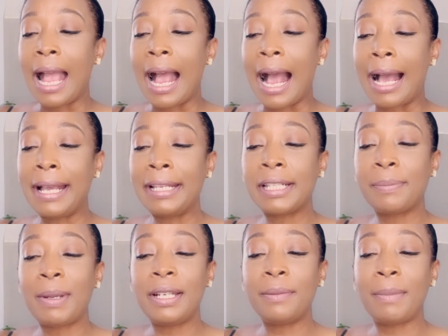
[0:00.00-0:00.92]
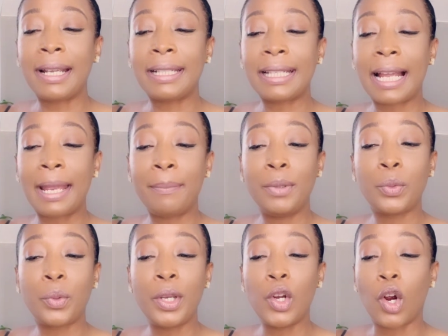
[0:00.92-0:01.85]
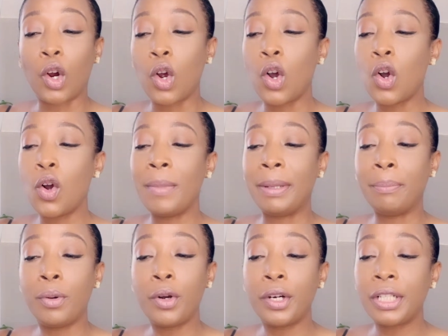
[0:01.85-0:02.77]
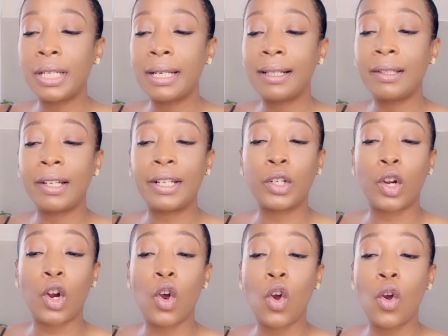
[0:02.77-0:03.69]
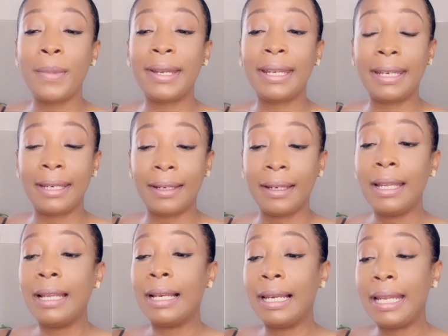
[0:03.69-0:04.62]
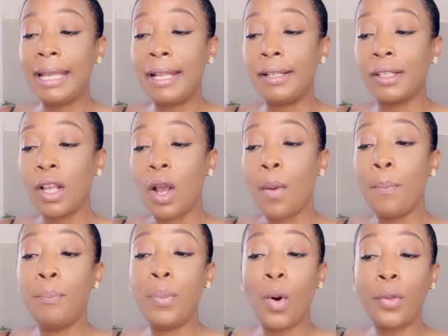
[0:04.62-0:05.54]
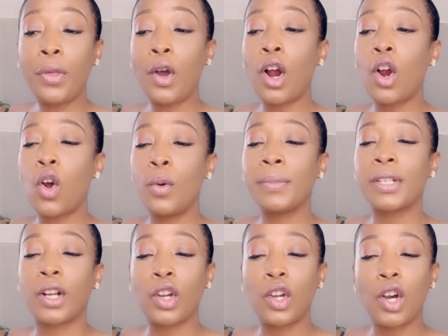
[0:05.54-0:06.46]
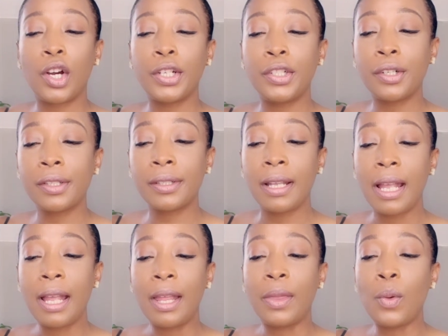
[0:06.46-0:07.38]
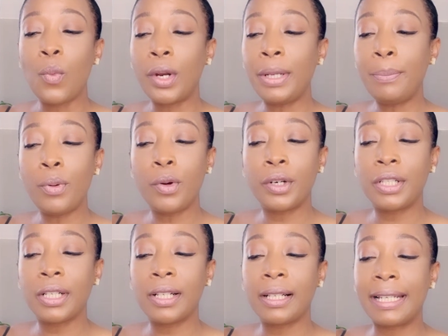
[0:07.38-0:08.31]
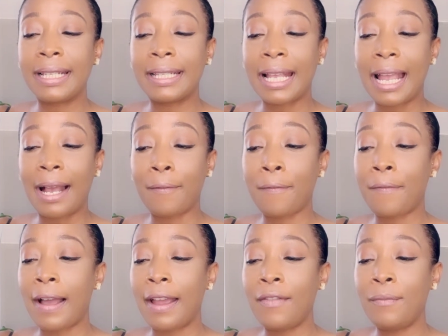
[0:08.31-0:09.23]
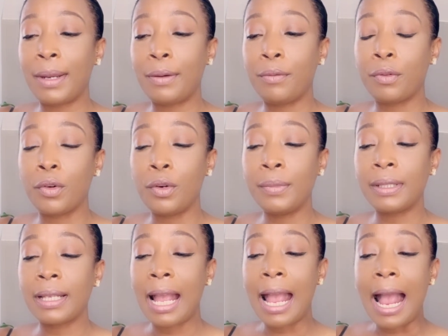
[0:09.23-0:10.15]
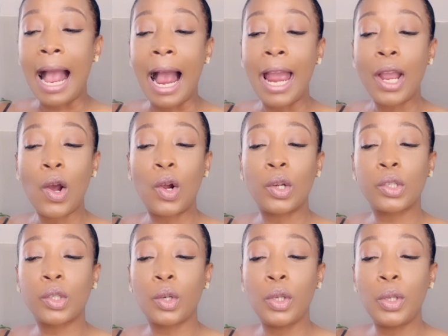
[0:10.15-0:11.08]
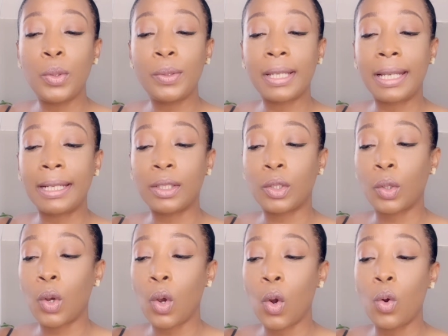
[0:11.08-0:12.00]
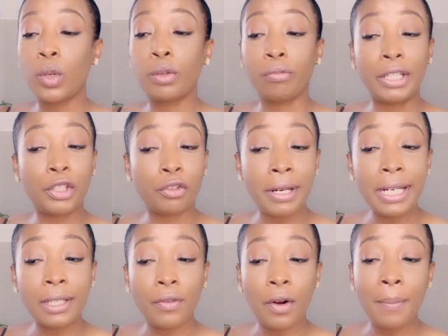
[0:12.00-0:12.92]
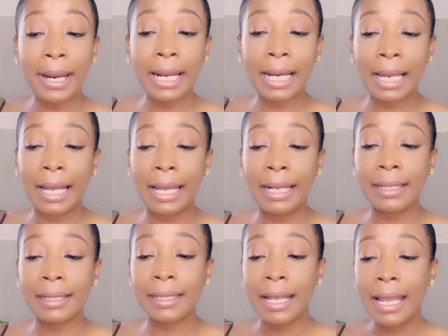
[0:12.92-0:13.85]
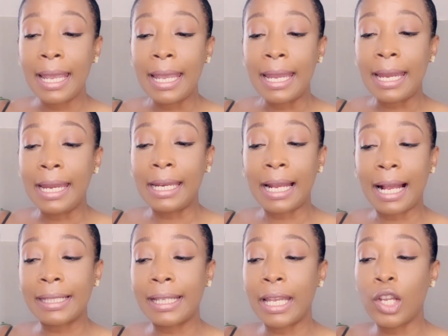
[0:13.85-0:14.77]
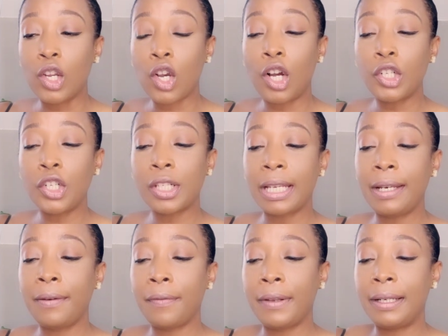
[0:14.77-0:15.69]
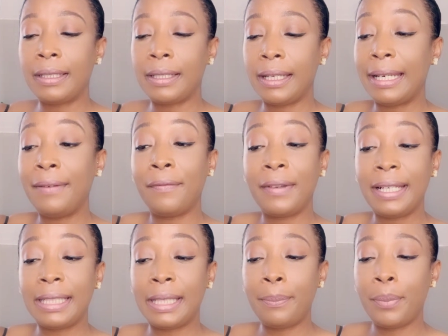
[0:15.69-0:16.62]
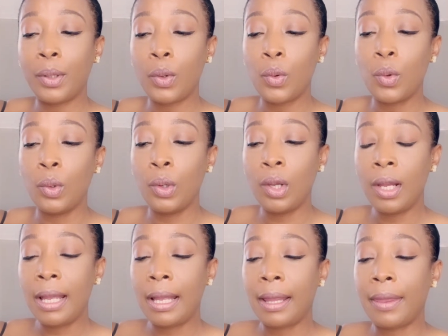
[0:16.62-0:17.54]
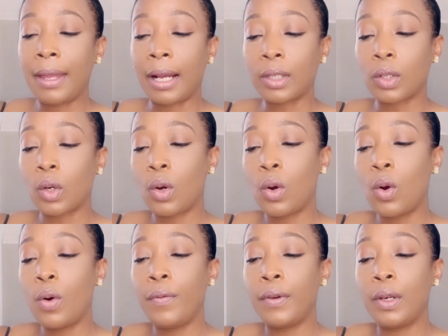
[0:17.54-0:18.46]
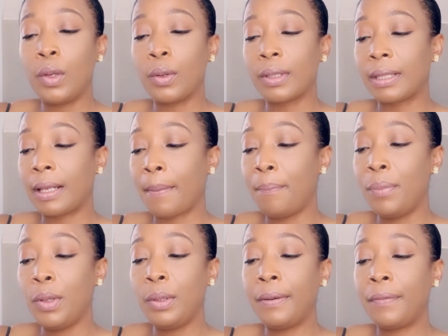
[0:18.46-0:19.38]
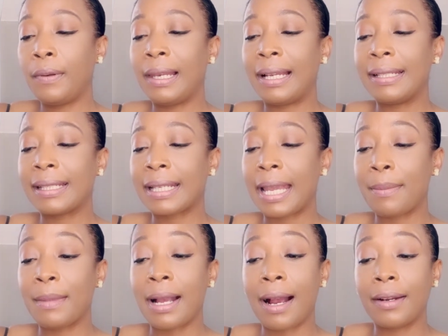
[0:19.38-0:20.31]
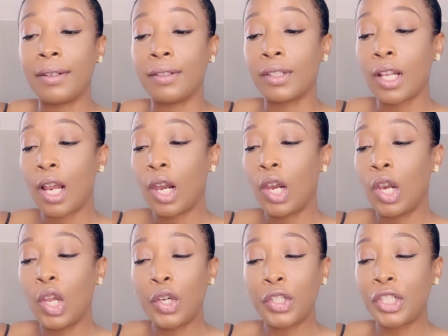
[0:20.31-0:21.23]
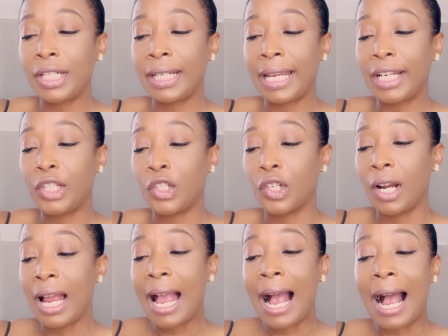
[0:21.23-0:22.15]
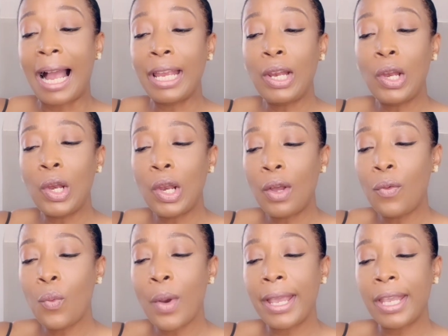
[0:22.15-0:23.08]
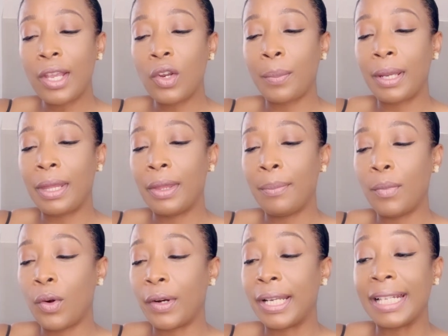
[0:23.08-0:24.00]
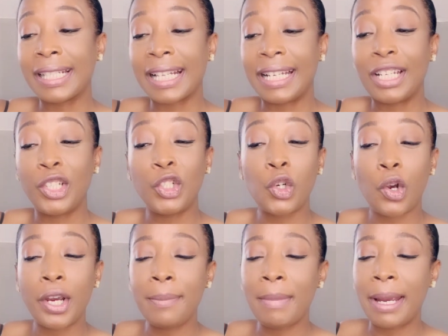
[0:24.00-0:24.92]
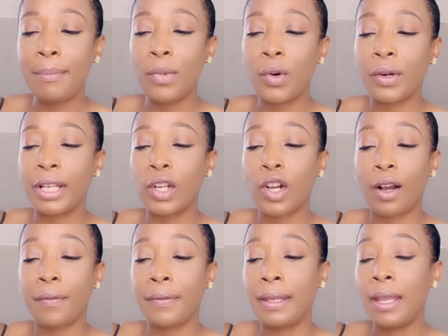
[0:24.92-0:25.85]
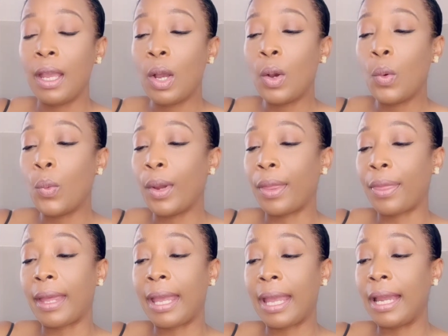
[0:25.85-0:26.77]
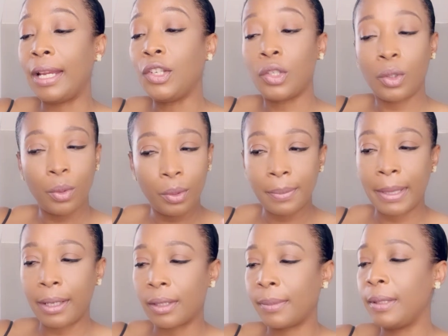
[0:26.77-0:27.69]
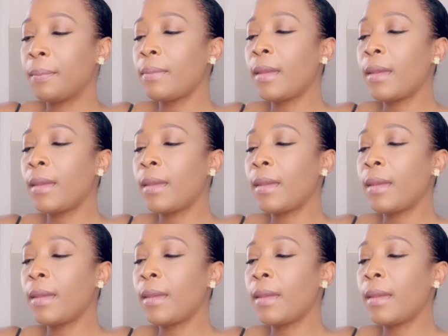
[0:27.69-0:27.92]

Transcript: I spend my time between our home in Portugal and our home in Leeds. Both our homes are gorgeous. The one in Portugal is 5 bedrooms. I also use it to host retreats for my clients. It has a gorgeous infinity pool that overlooks beautiful landscape gardens, lush nature. I love waking up in the mornings and enjoying my morning coffee with H, who's my husband.